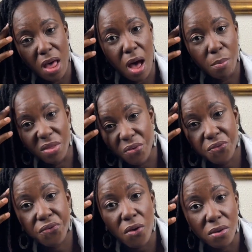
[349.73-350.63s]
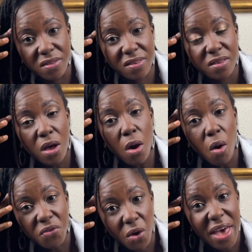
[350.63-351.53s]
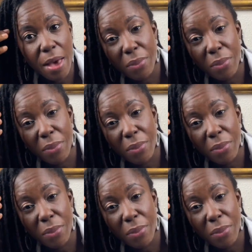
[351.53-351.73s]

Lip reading: the front of your hair,